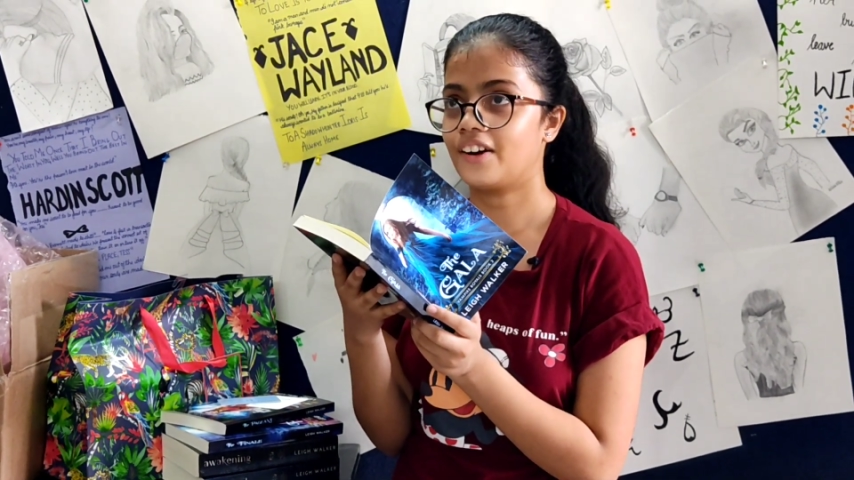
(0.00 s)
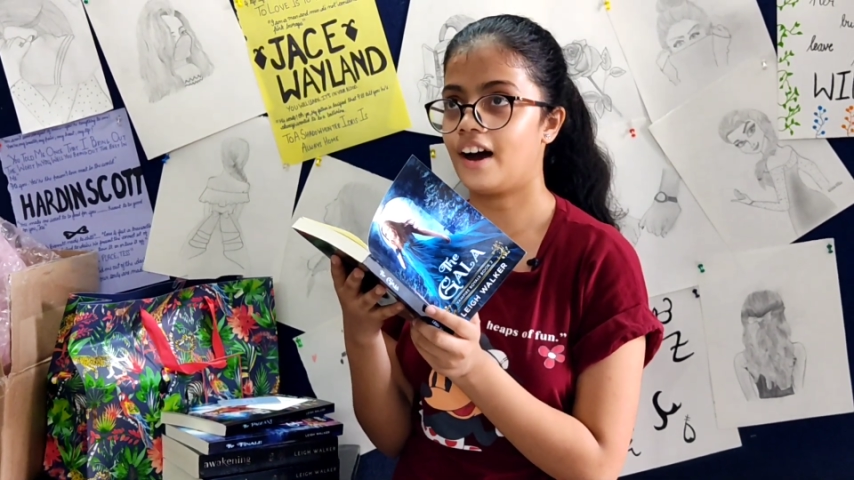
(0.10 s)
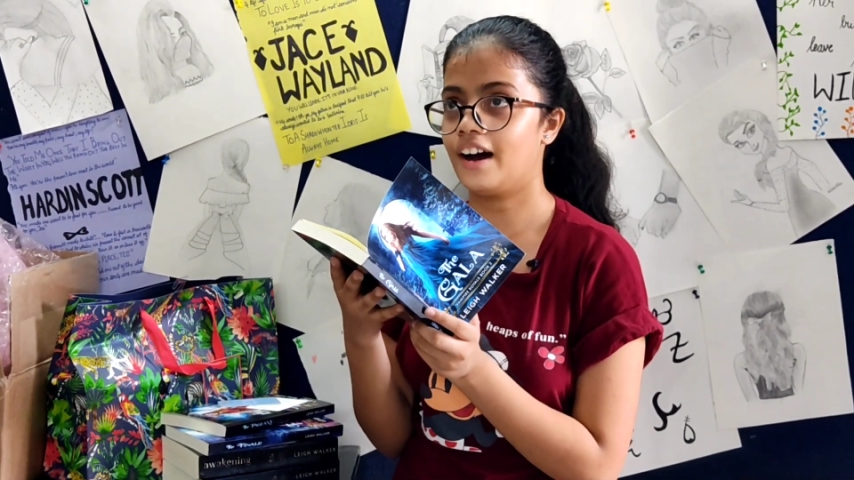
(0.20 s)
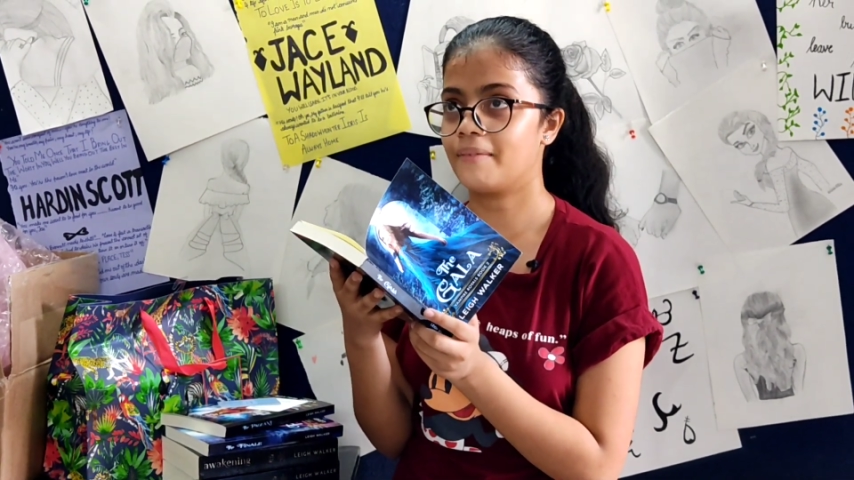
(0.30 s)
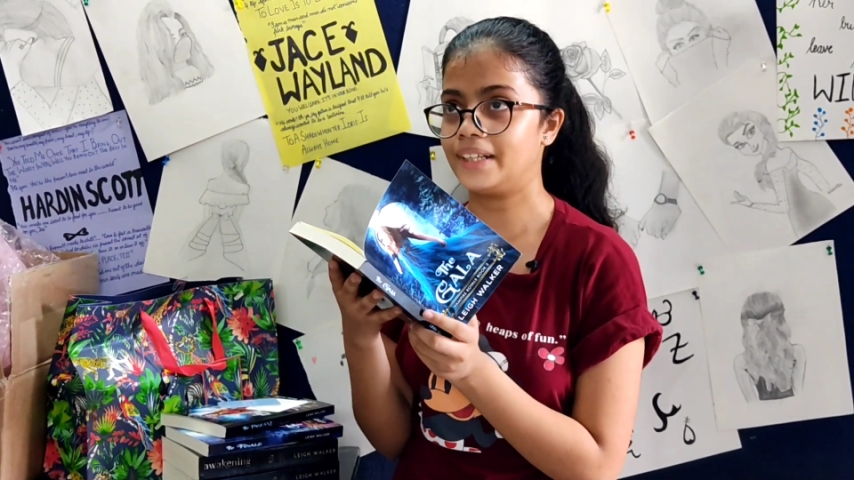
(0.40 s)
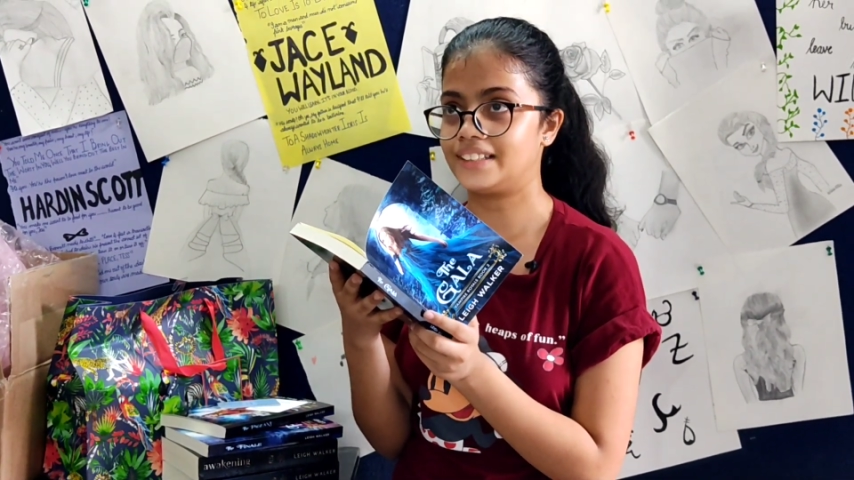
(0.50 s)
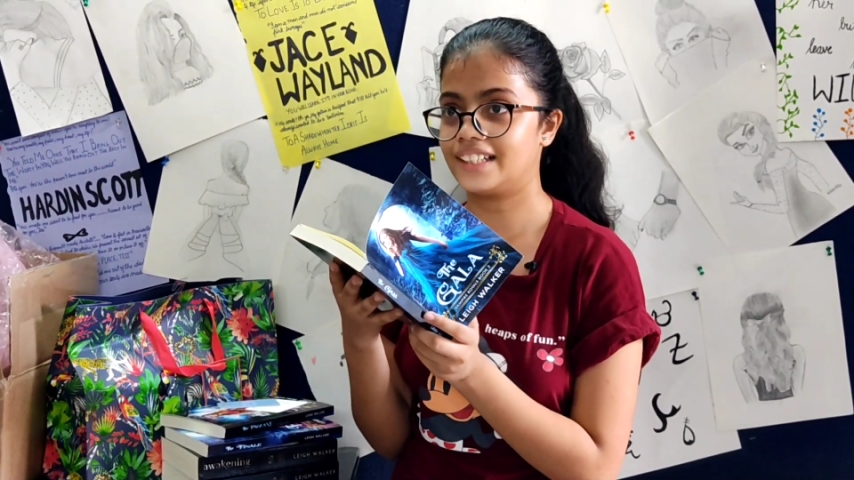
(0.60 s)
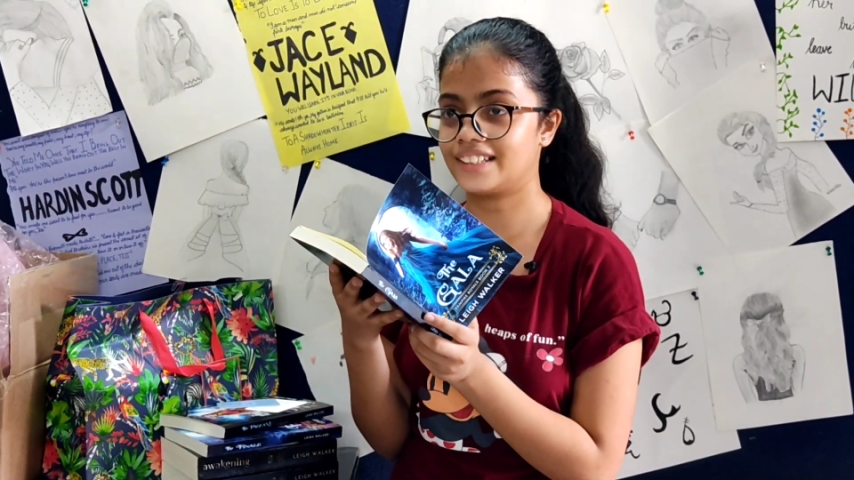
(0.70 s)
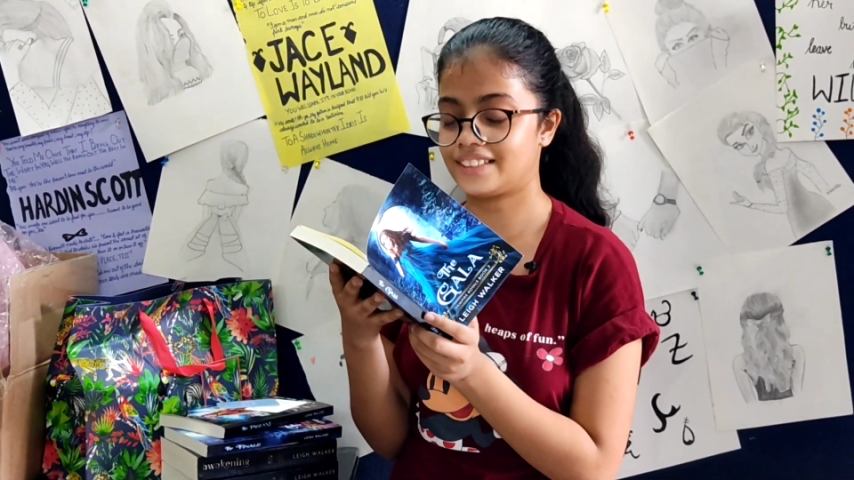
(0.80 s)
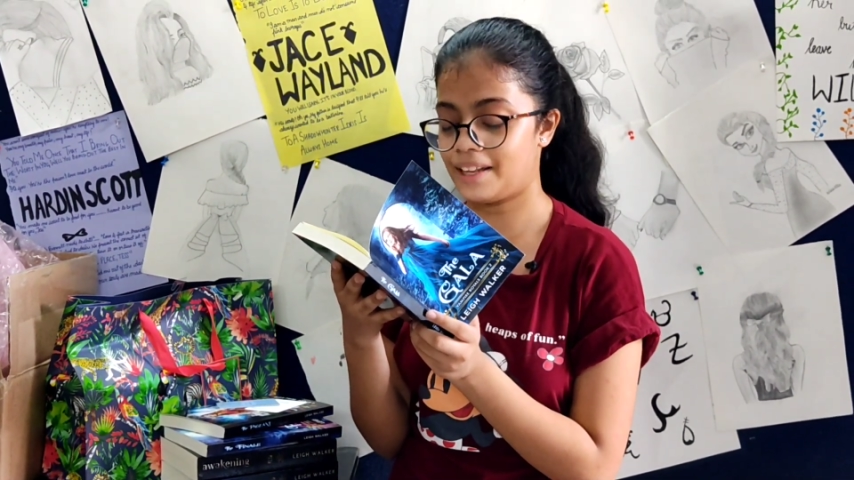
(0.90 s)
god, my
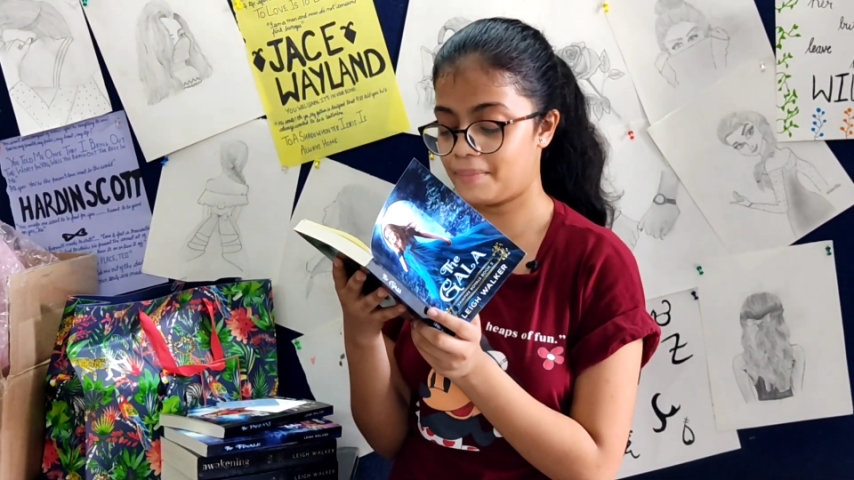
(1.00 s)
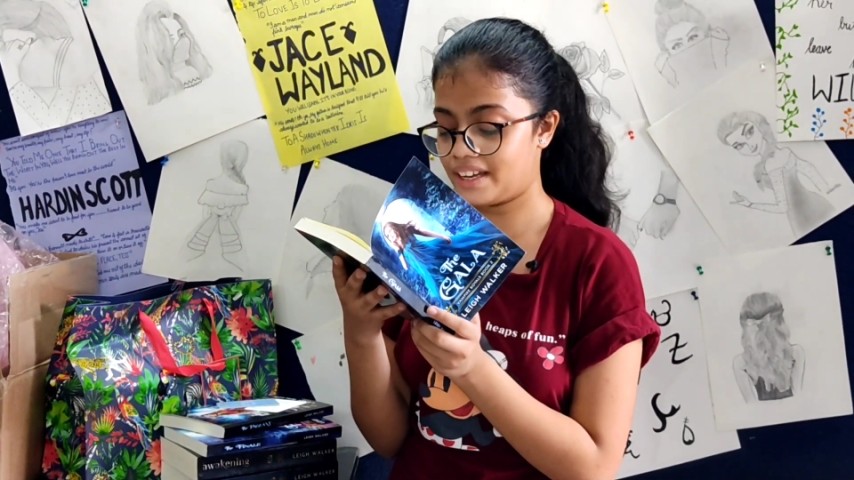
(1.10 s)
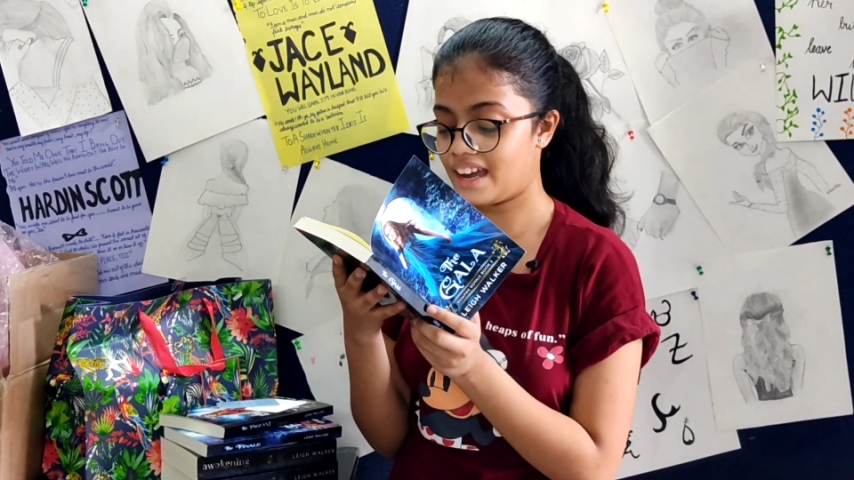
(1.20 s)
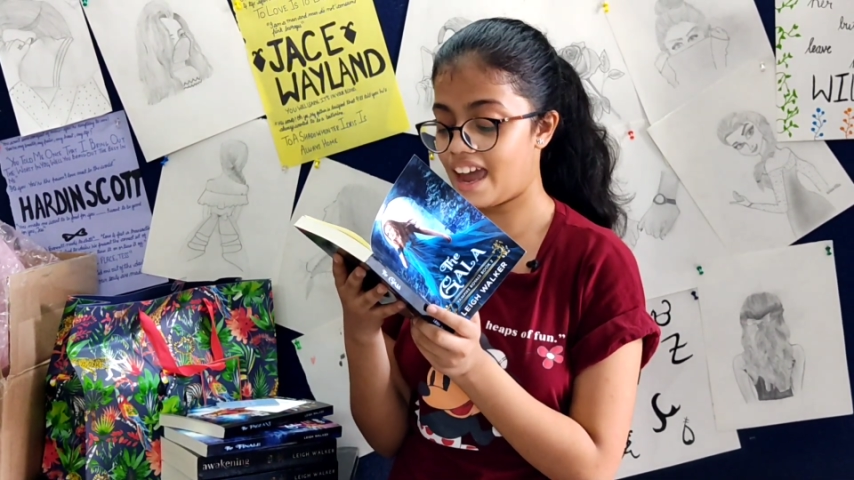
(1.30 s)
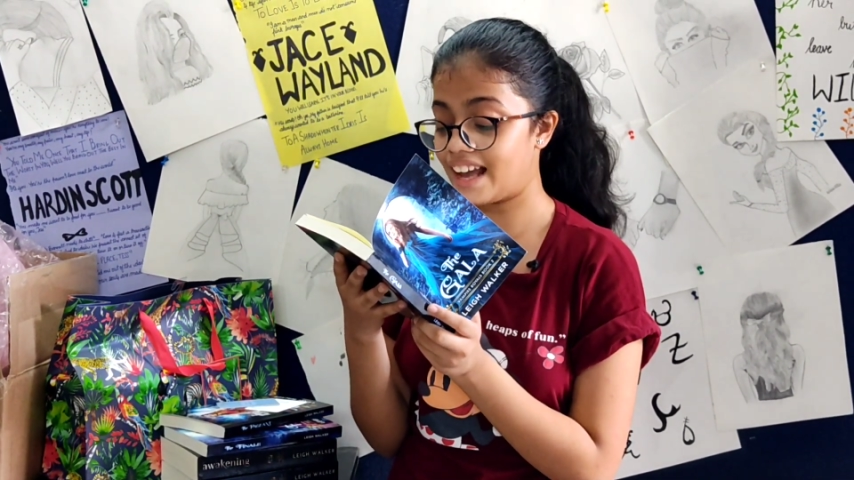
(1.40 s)
tongue is slipping,